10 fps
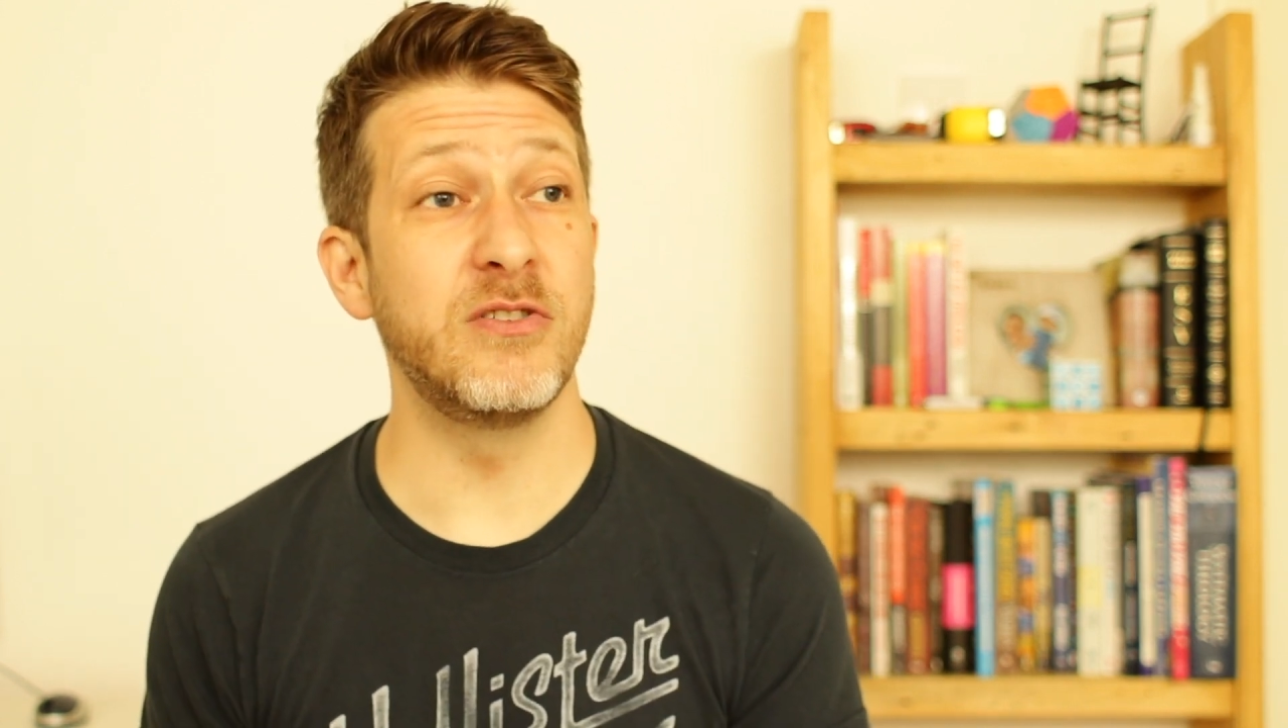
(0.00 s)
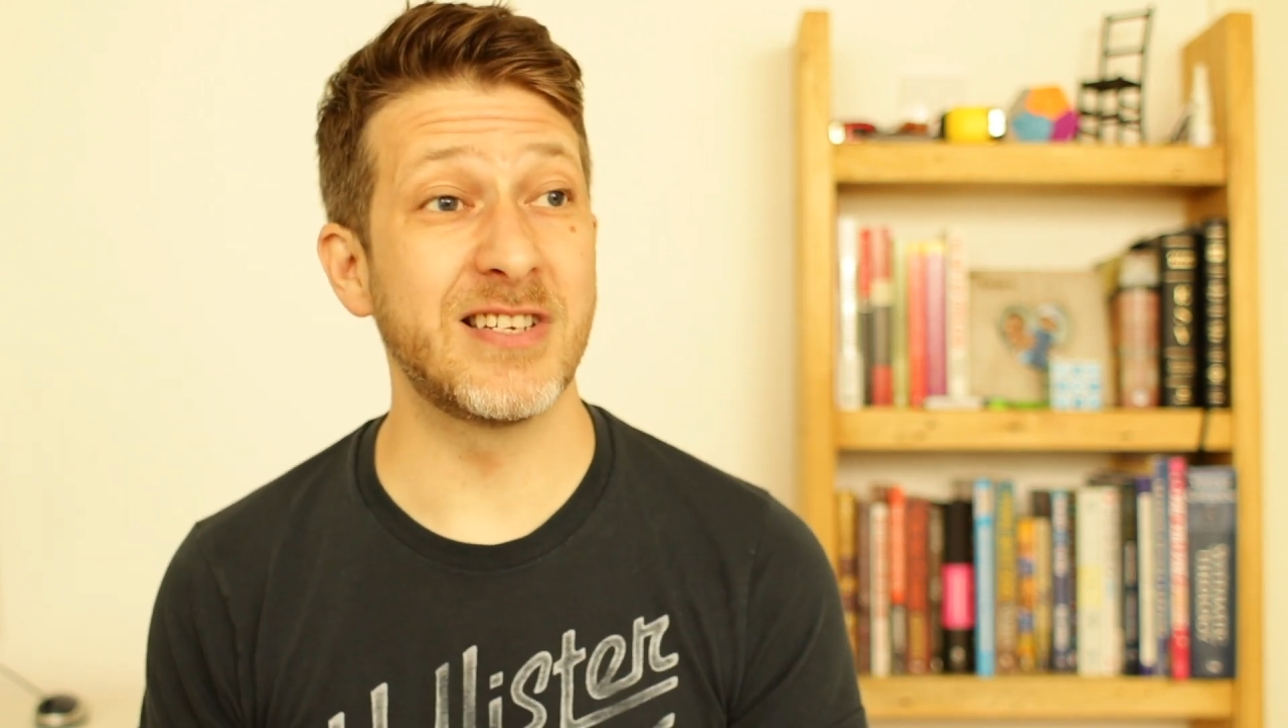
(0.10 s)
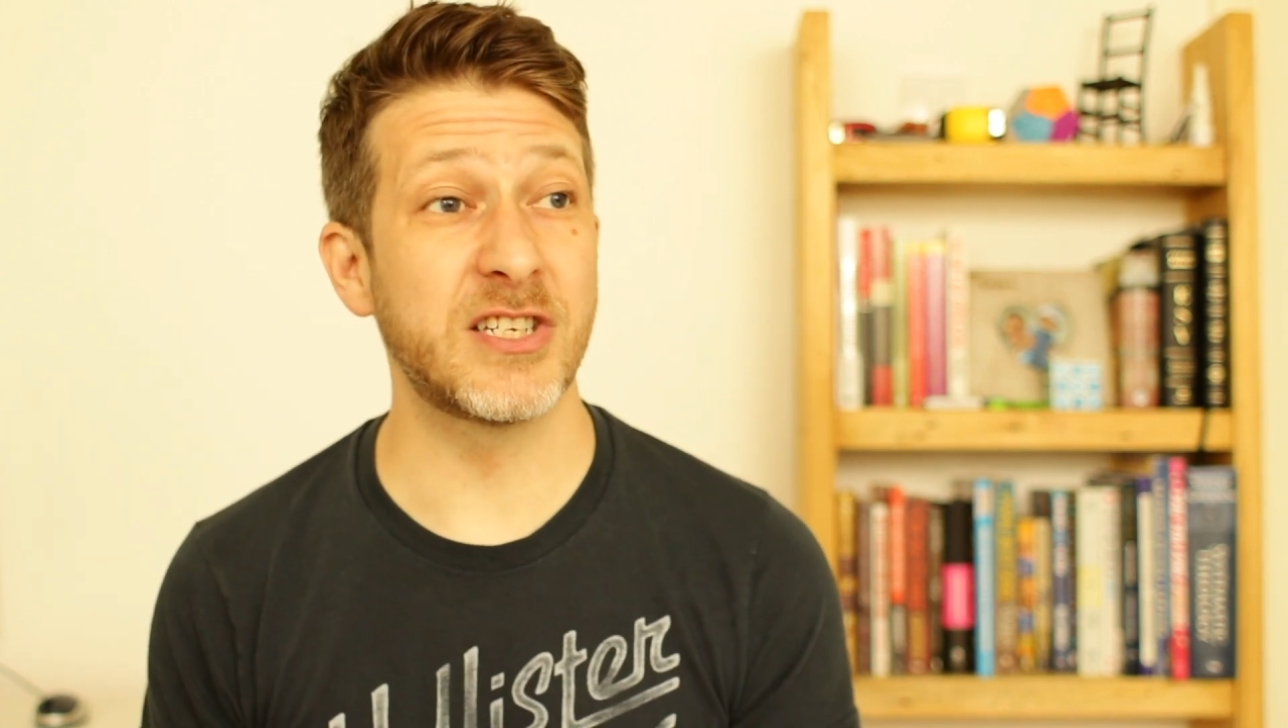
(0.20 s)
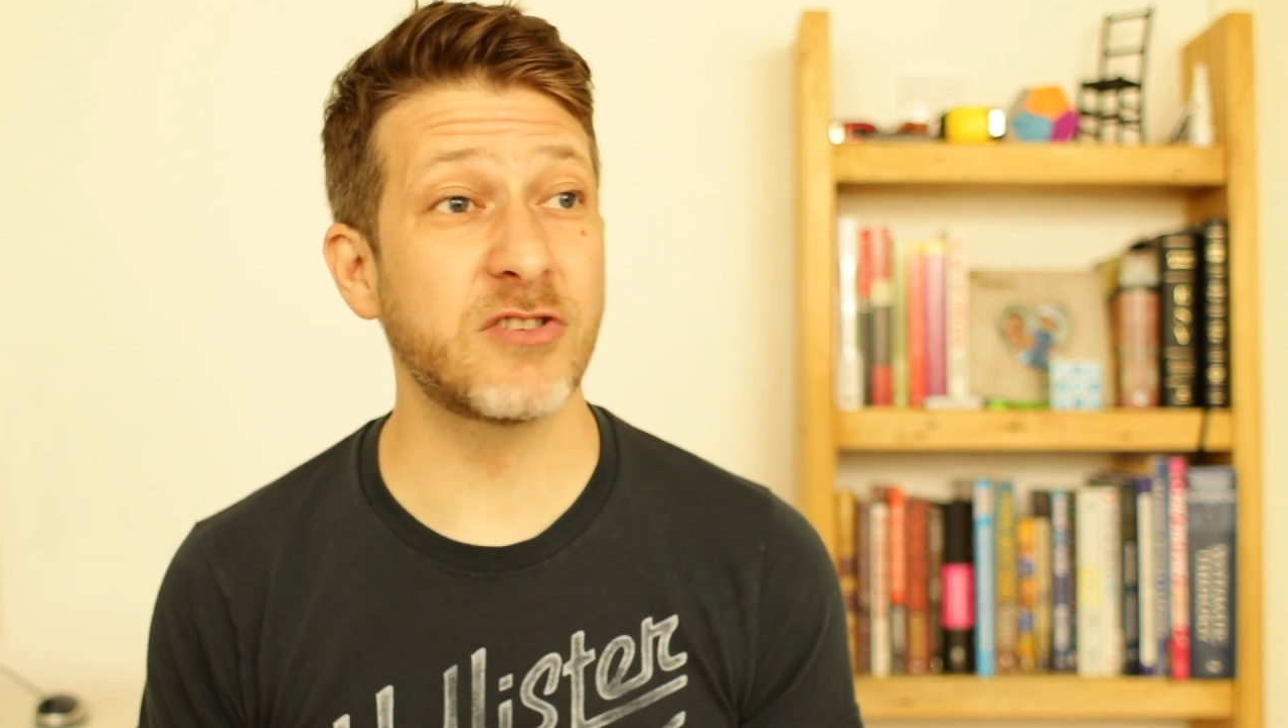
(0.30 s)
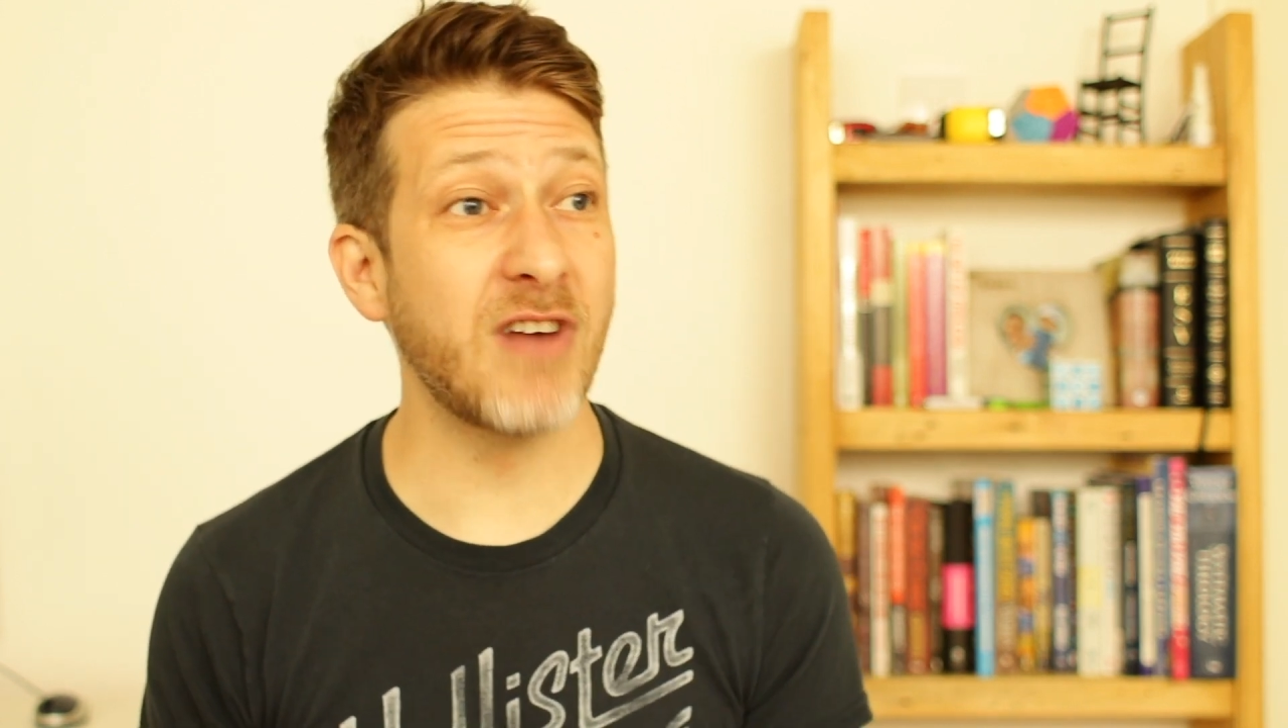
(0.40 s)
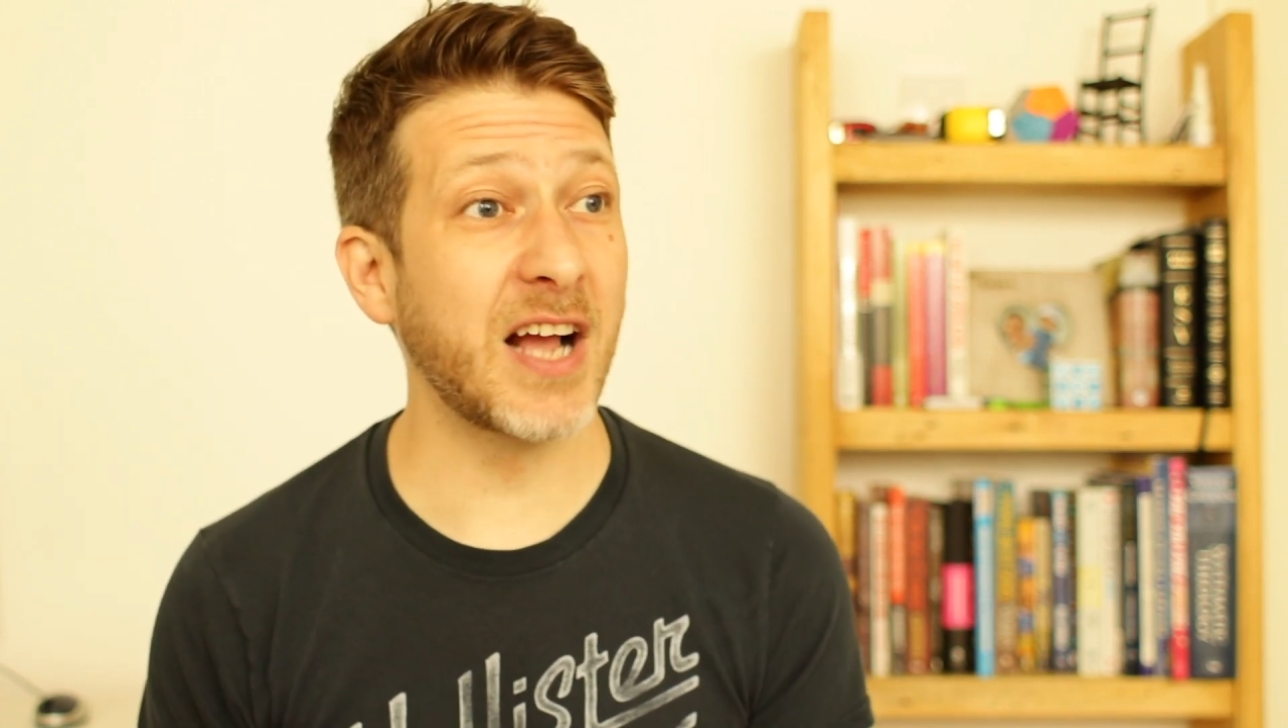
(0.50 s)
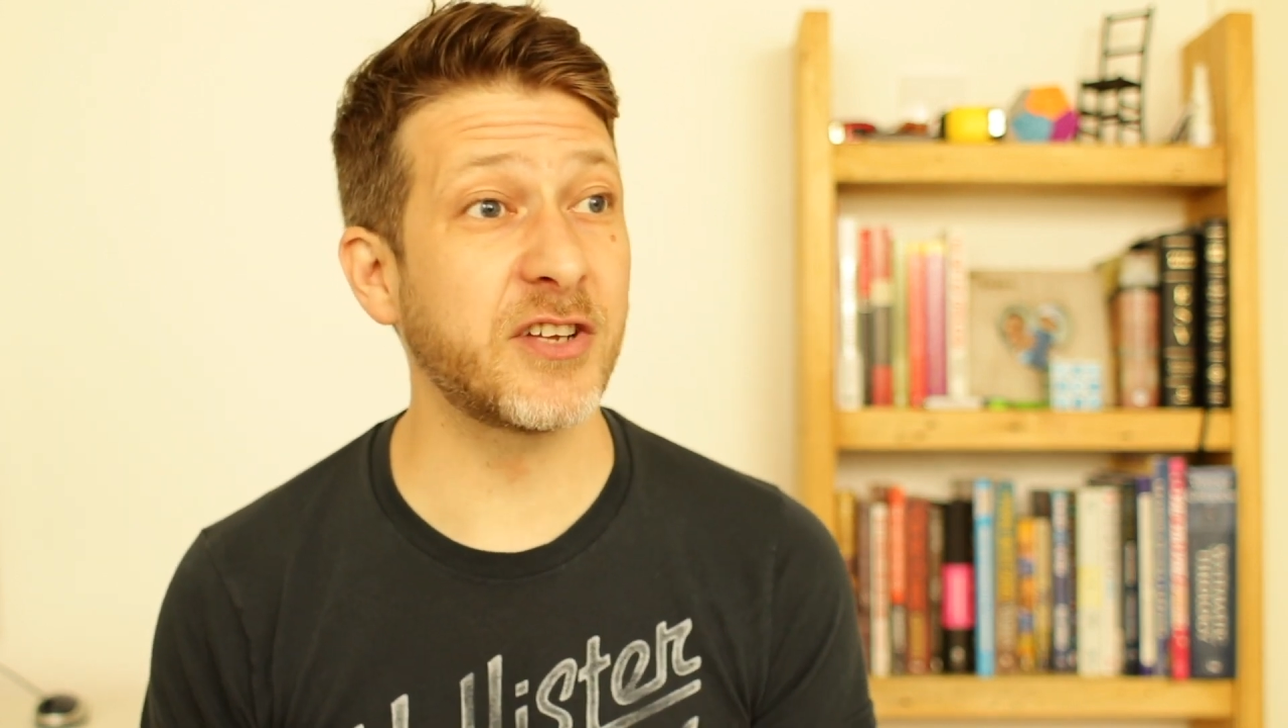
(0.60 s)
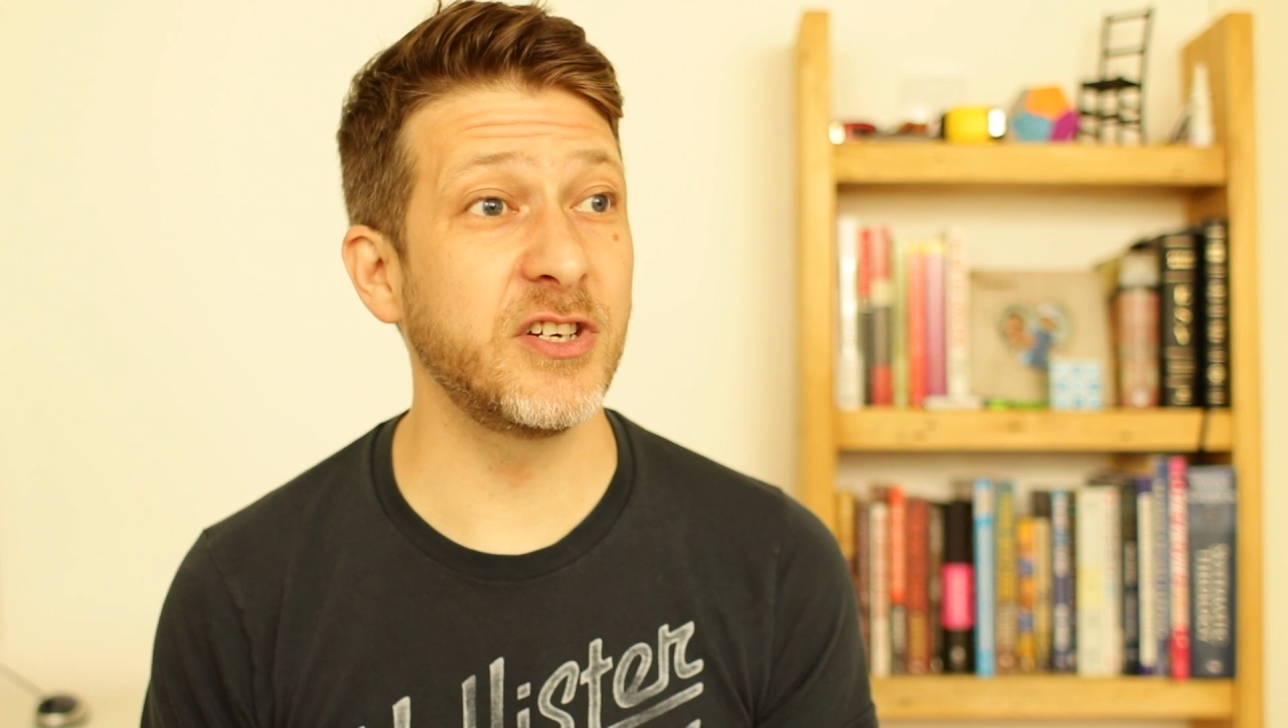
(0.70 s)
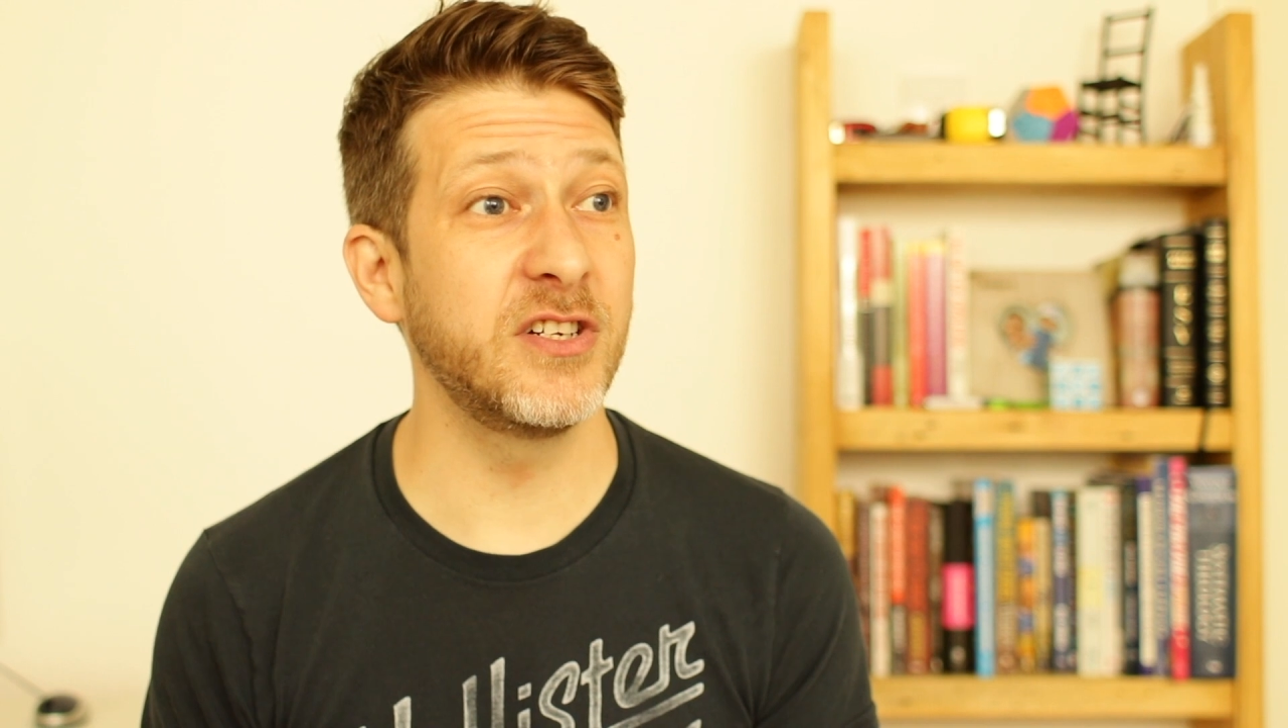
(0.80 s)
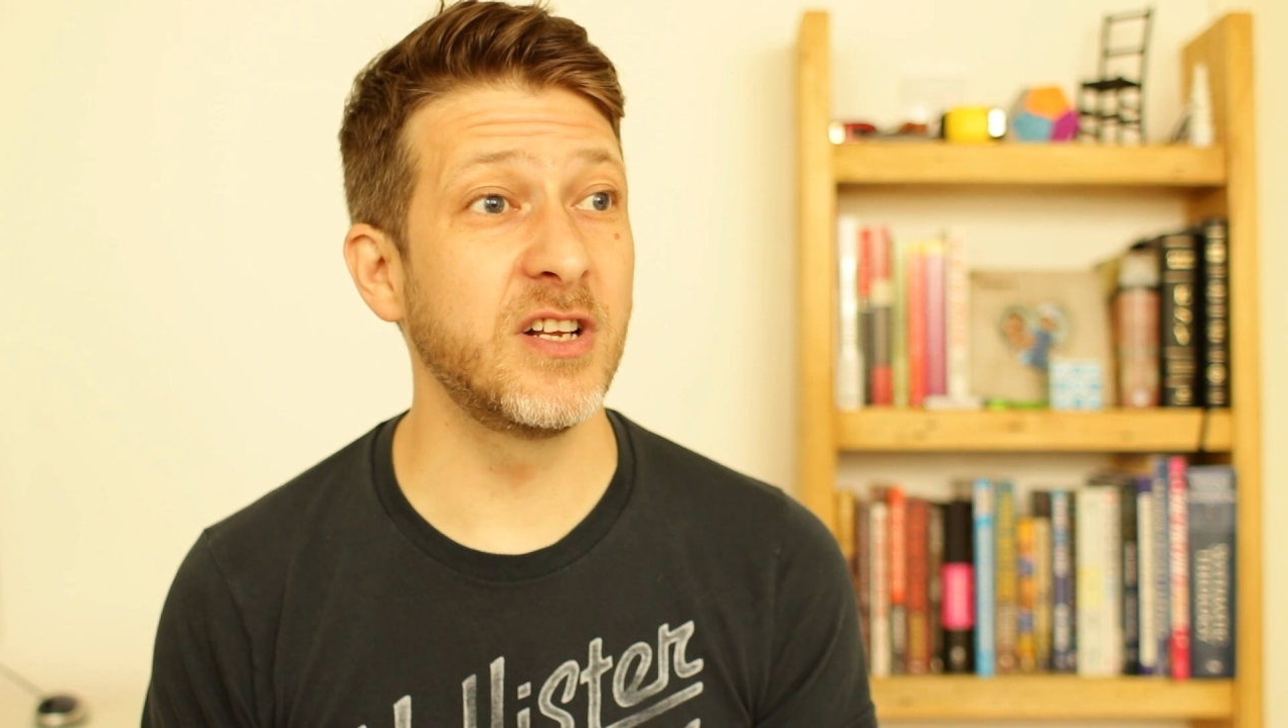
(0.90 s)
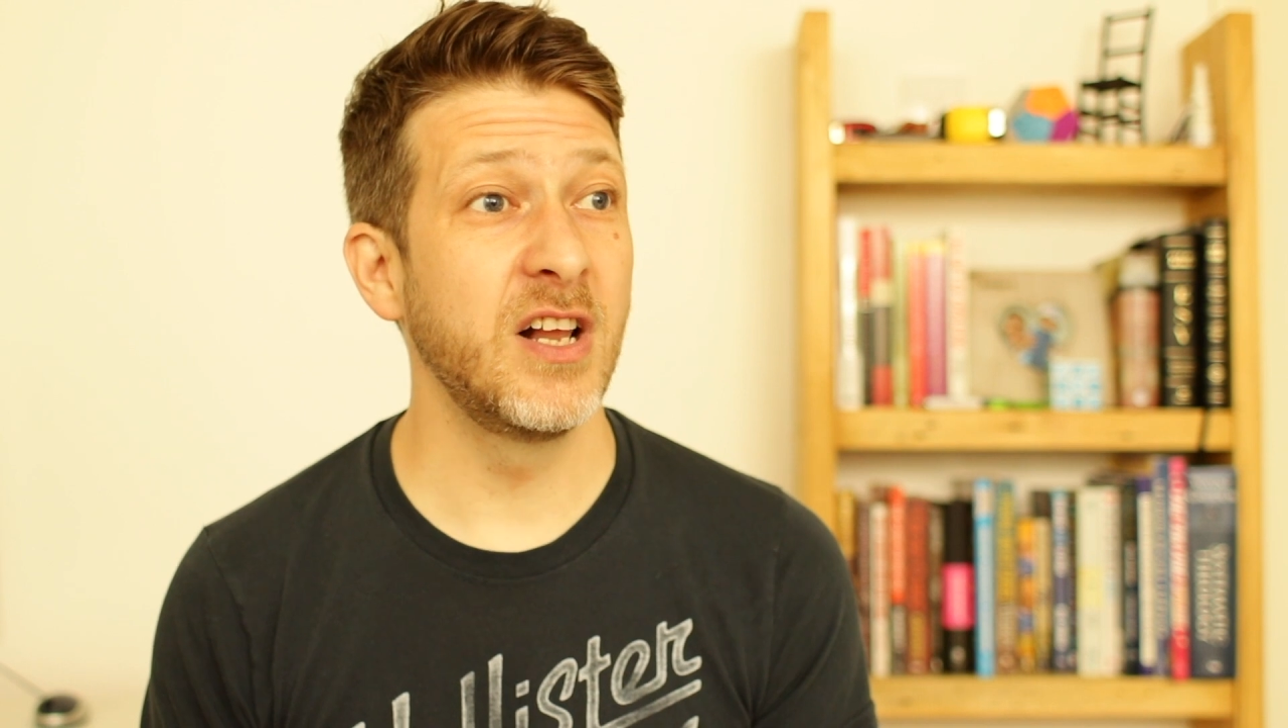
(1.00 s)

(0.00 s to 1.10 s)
distraction,